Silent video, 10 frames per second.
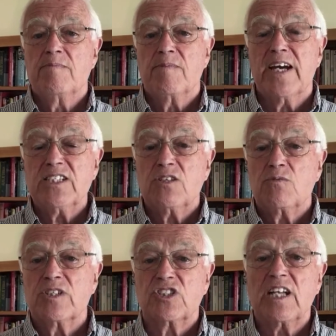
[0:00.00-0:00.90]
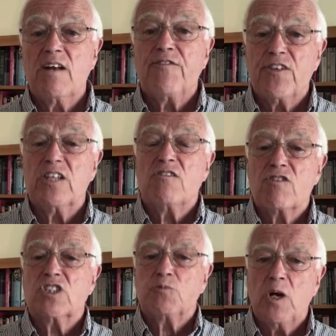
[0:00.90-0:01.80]
Yes, we're still
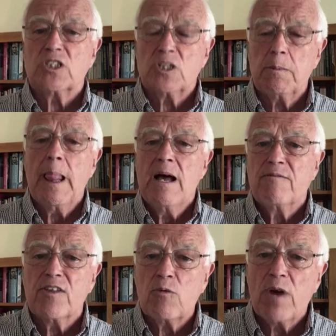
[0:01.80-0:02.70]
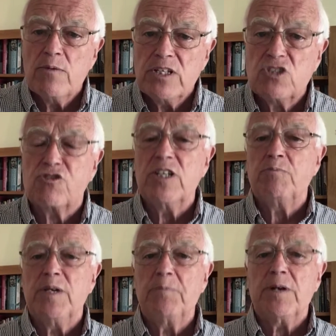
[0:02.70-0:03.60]
responsible for the way we
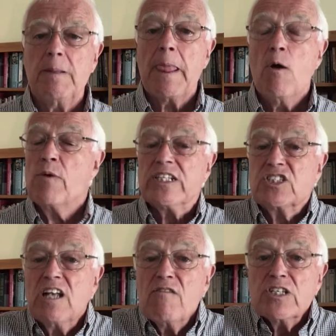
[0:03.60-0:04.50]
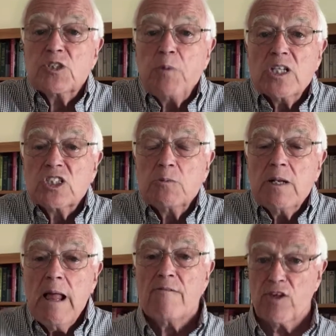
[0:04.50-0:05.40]
treat people. We're still
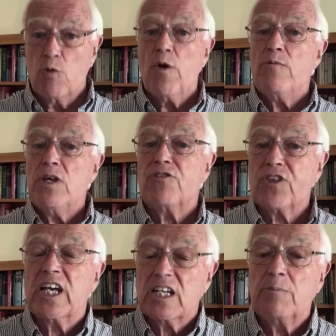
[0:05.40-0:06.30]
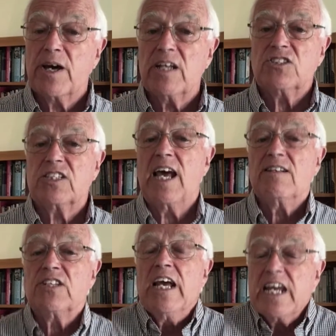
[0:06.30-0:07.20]
responsible for the way we think about
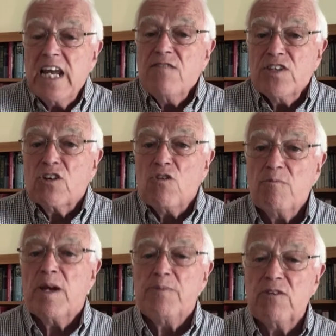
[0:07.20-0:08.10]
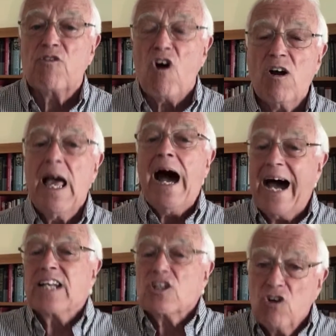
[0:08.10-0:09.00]
ourselves, even though it may be wrong.
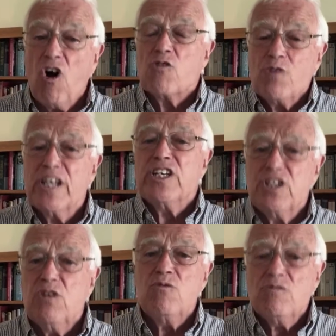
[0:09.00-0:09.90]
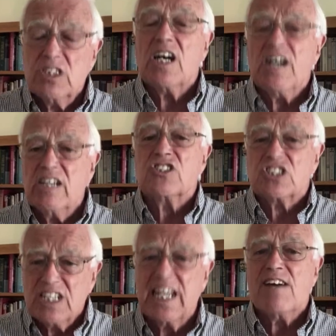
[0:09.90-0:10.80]
And God will use
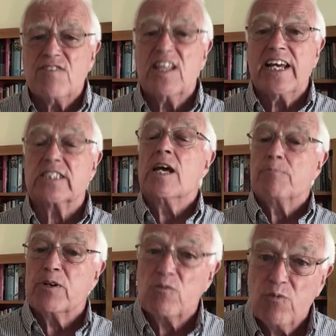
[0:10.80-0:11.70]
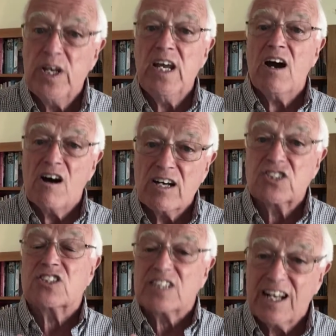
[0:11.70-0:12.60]
us nevertheless, but we are
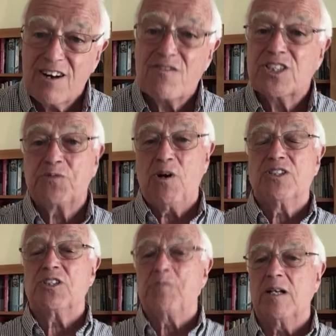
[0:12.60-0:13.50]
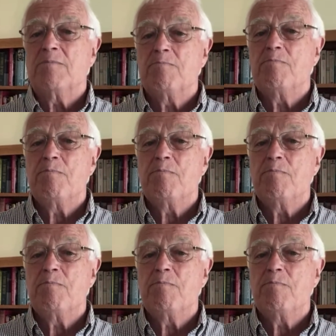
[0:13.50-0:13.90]
still responsible.